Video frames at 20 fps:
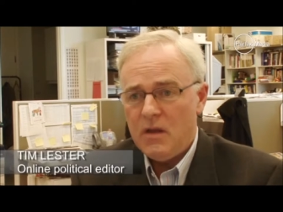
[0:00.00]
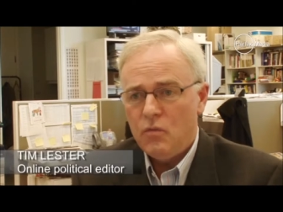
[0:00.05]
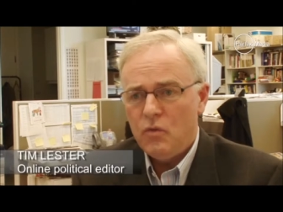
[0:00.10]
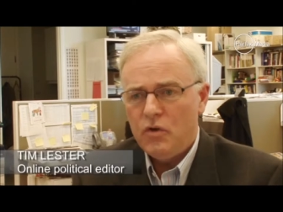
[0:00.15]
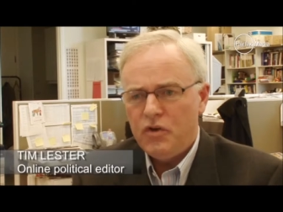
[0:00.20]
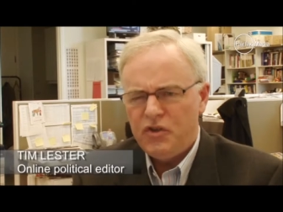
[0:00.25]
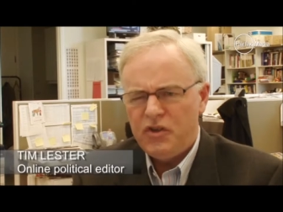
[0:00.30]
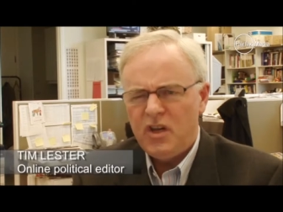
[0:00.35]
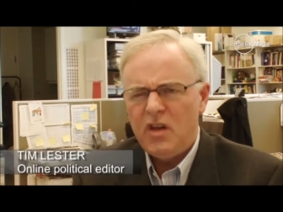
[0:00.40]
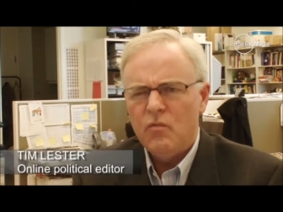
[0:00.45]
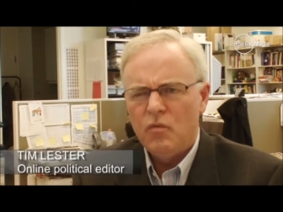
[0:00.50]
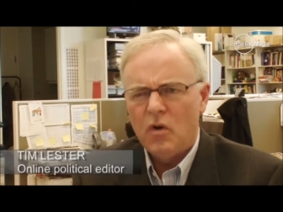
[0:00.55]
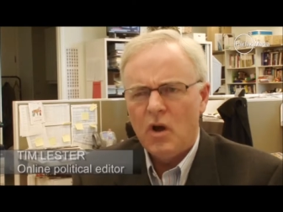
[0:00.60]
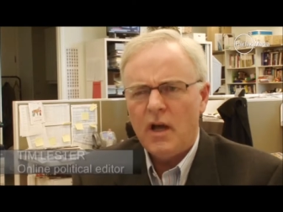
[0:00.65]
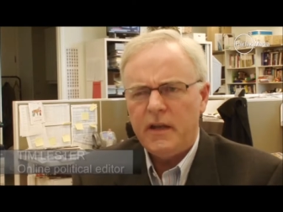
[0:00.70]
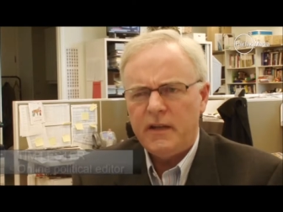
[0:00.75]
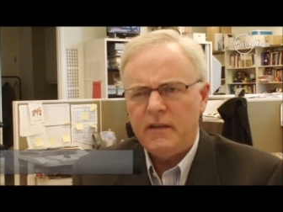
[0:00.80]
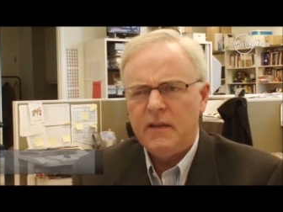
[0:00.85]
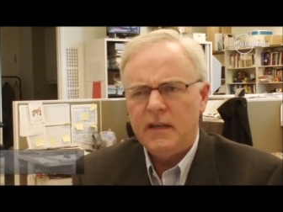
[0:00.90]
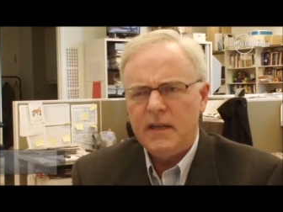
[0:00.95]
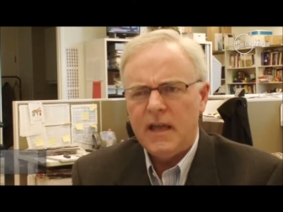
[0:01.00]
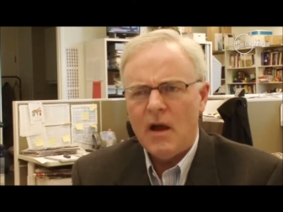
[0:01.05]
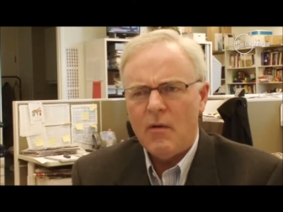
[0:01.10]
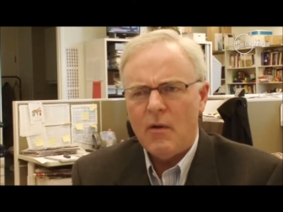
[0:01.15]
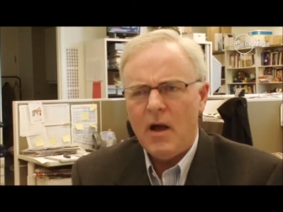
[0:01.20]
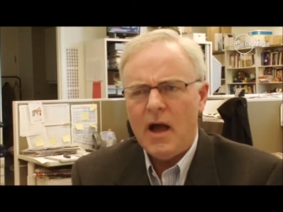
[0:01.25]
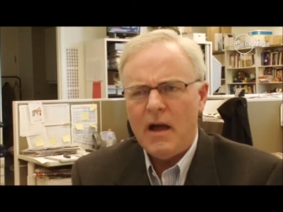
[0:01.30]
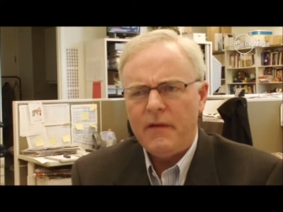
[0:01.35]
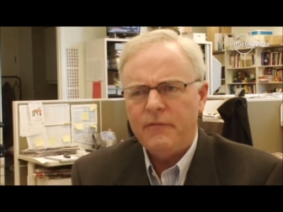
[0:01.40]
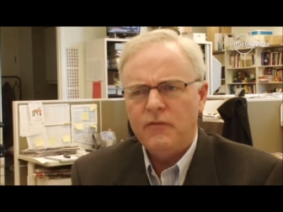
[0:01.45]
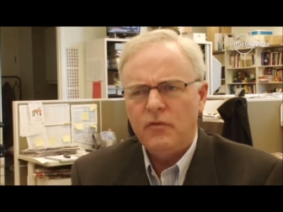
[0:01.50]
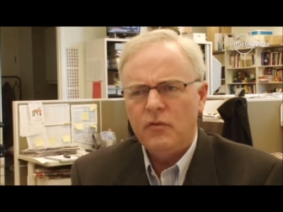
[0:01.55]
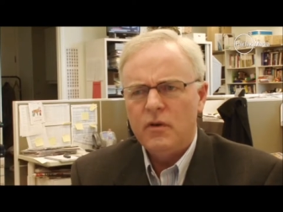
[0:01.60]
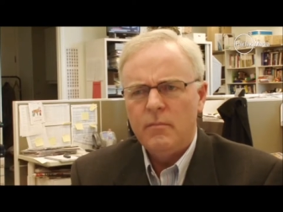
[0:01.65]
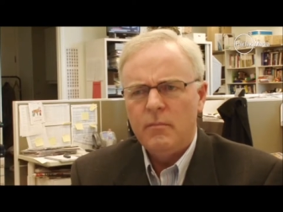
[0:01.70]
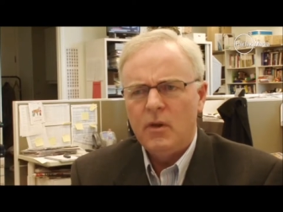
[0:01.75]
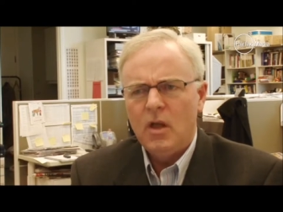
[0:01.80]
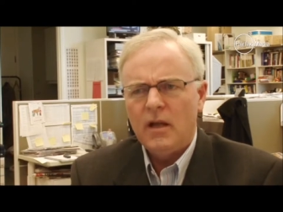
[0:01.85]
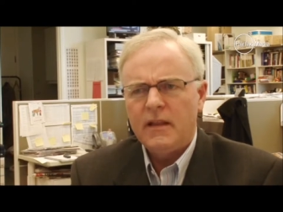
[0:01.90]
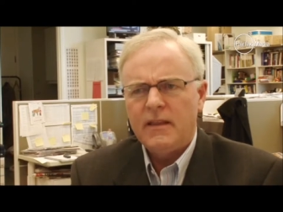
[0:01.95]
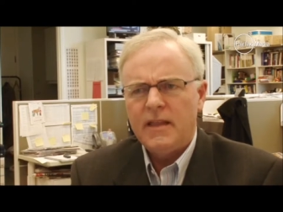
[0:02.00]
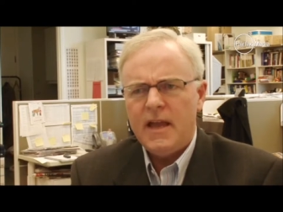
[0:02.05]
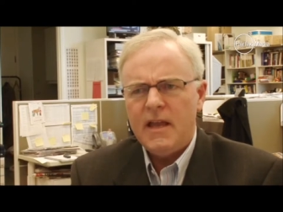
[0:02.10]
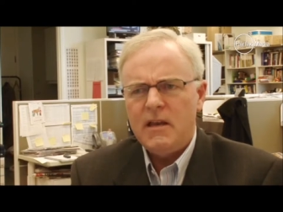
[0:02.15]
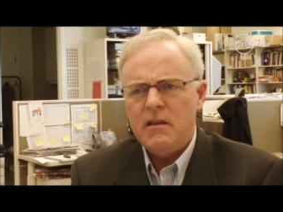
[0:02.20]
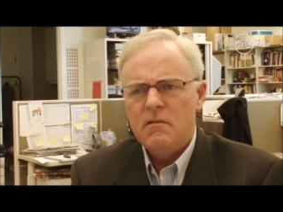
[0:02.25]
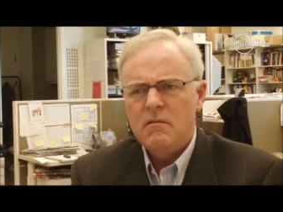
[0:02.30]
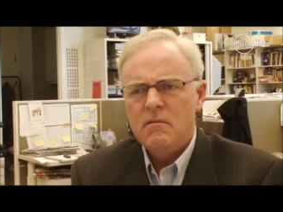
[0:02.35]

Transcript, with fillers: Was she right to go after him like that?